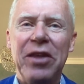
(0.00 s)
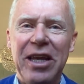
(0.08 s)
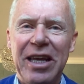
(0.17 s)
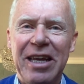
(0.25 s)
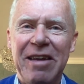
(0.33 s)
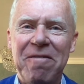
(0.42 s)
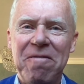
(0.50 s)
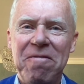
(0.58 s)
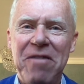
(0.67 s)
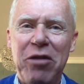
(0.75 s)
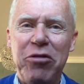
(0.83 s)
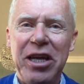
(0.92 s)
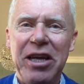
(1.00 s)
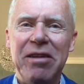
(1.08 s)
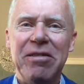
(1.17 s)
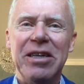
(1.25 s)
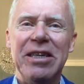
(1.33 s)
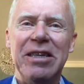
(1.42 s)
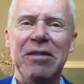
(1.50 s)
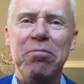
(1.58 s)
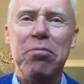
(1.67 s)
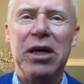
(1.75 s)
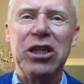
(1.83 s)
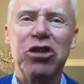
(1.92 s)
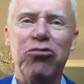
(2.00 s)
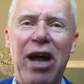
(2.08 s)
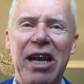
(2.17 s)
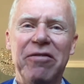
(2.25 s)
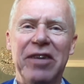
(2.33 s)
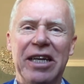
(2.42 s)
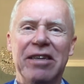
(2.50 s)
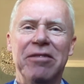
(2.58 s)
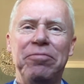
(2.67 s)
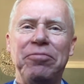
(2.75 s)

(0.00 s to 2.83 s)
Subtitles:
very much relevant.